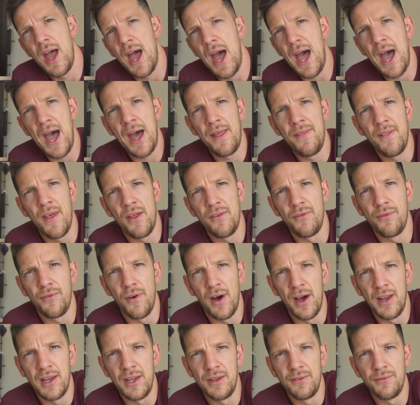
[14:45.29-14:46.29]
and then
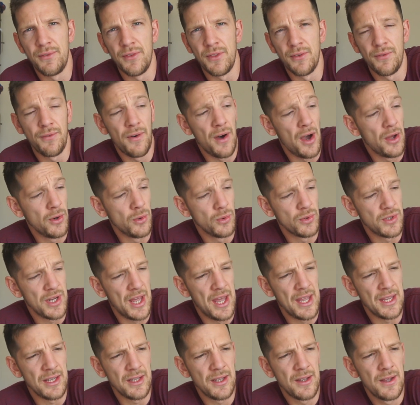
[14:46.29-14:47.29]
finally for the final
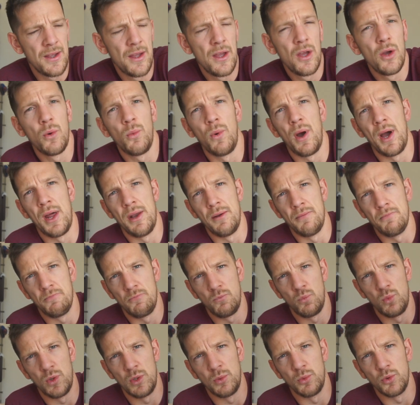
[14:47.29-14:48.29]
day when
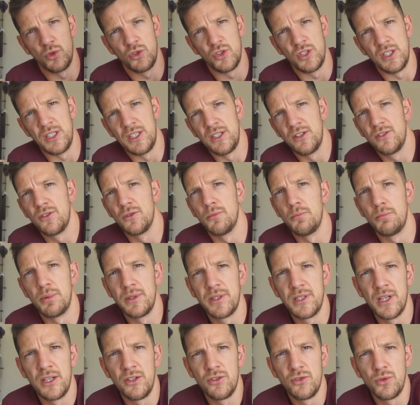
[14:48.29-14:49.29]
we will see some
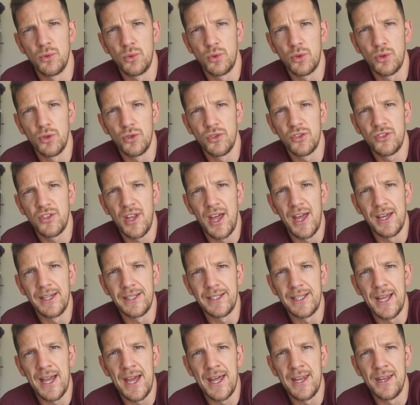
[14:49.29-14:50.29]
potential cuts
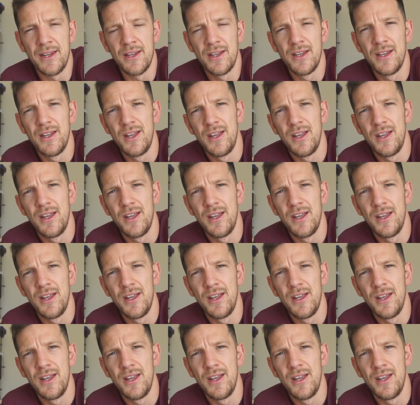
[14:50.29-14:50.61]
again.